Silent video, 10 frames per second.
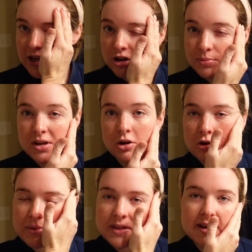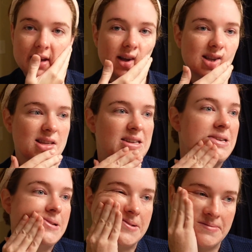He'll be home in the
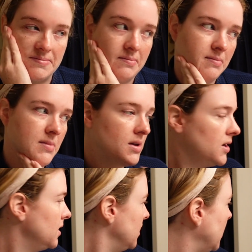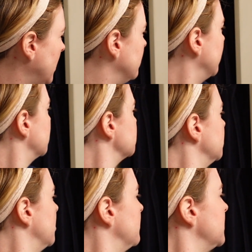next, I don't
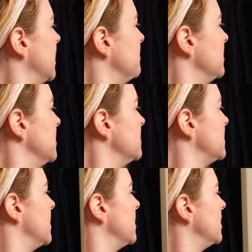actually know what time it is.